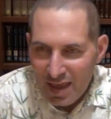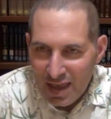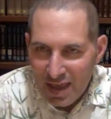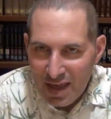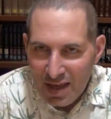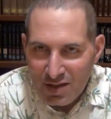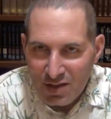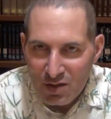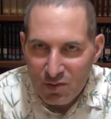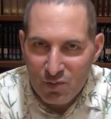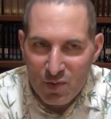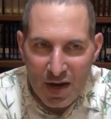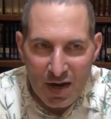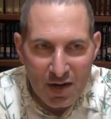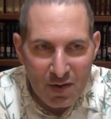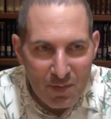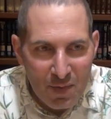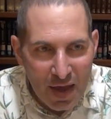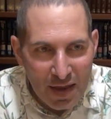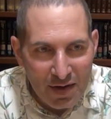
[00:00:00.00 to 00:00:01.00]
it
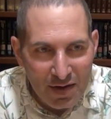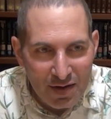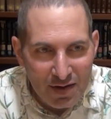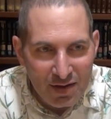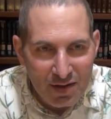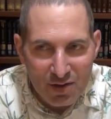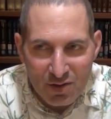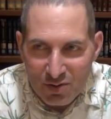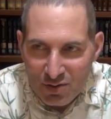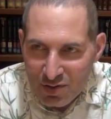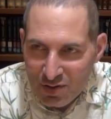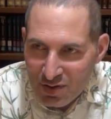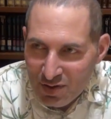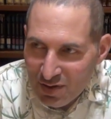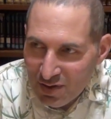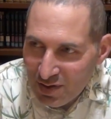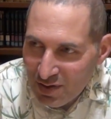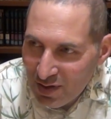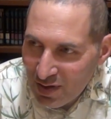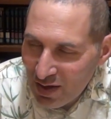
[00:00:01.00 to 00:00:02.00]
recommending that you should
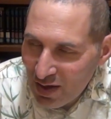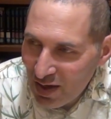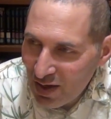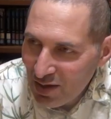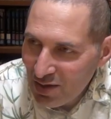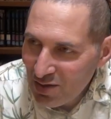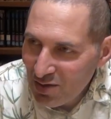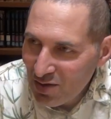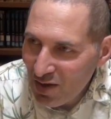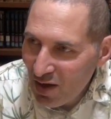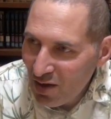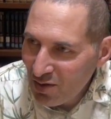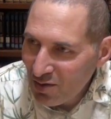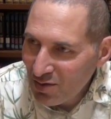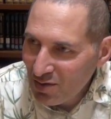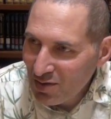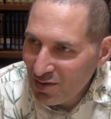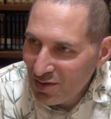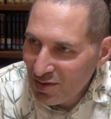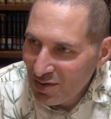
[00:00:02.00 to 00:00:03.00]
eat
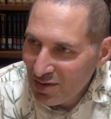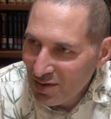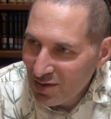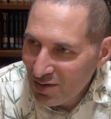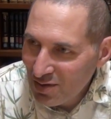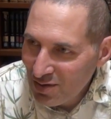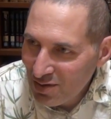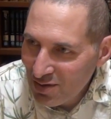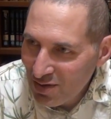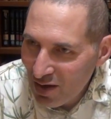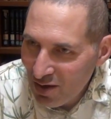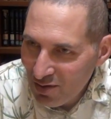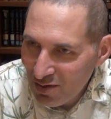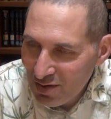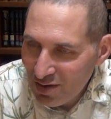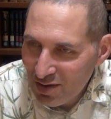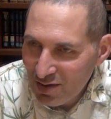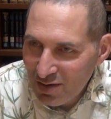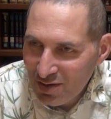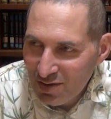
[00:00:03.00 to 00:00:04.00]
salt,
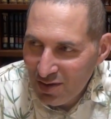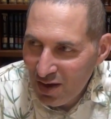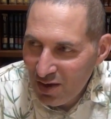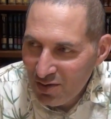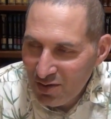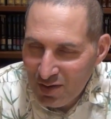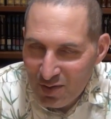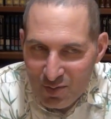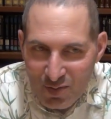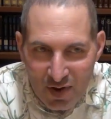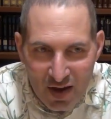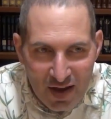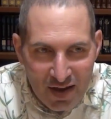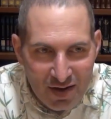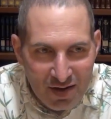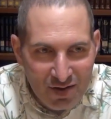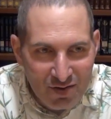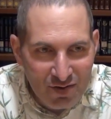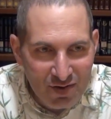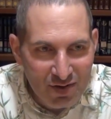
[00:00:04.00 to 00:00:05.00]
eat salty
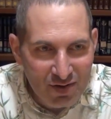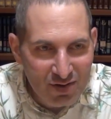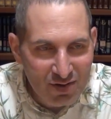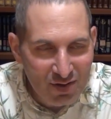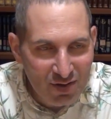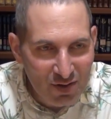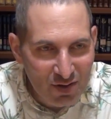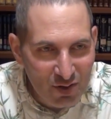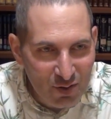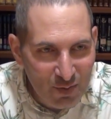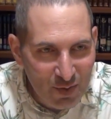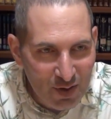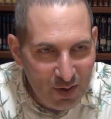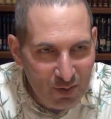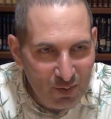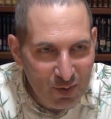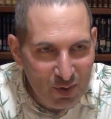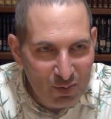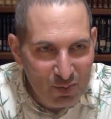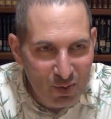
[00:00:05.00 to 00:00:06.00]
bread and drink just a little bit
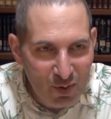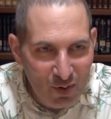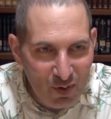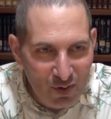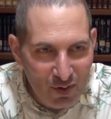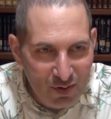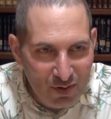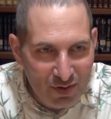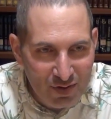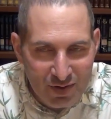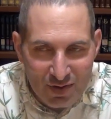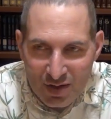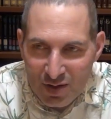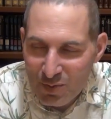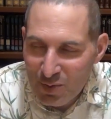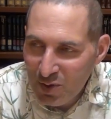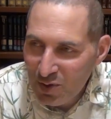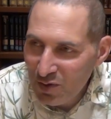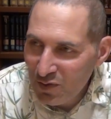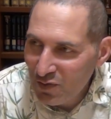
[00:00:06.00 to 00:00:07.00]
and be poor and
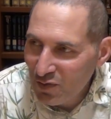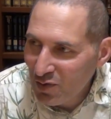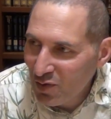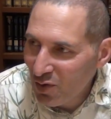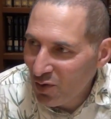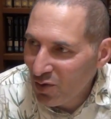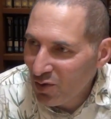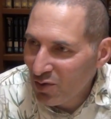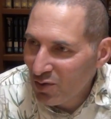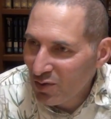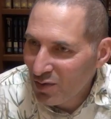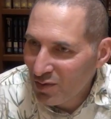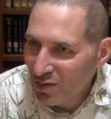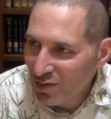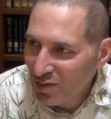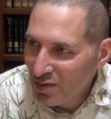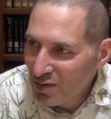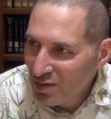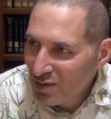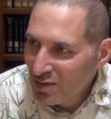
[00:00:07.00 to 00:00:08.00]
sleep on the floor
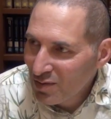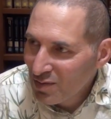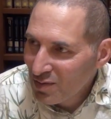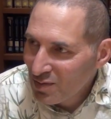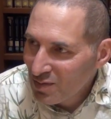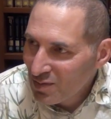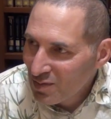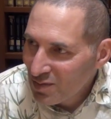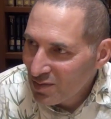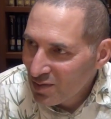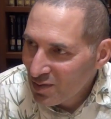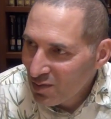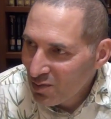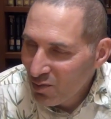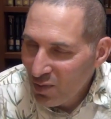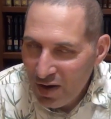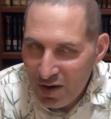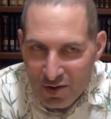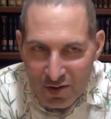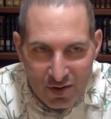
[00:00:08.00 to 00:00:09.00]
and
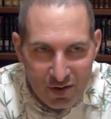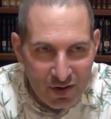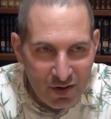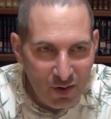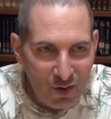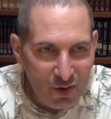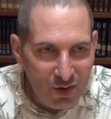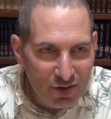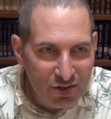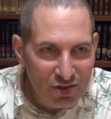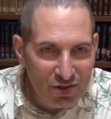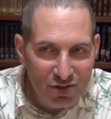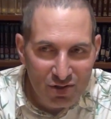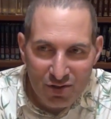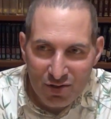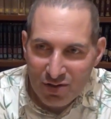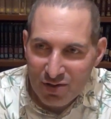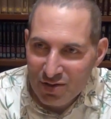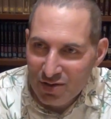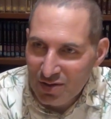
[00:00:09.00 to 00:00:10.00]
wear horse
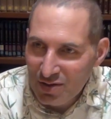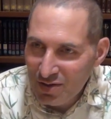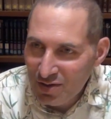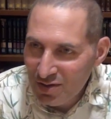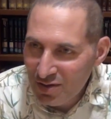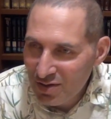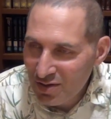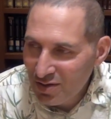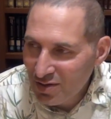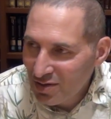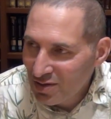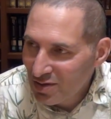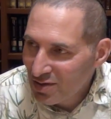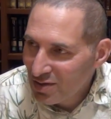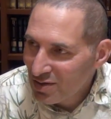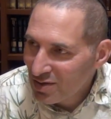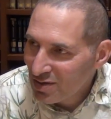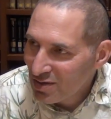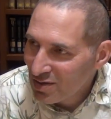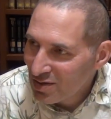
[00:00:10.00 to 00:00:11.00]
shirts and,
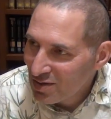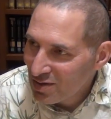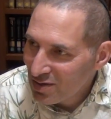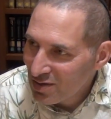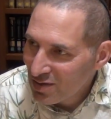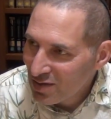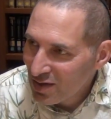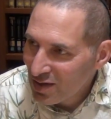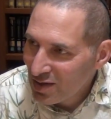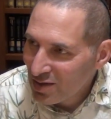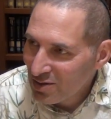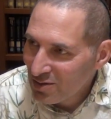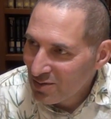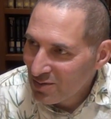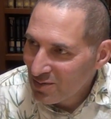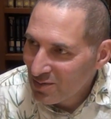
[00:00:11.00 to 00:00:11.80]
right?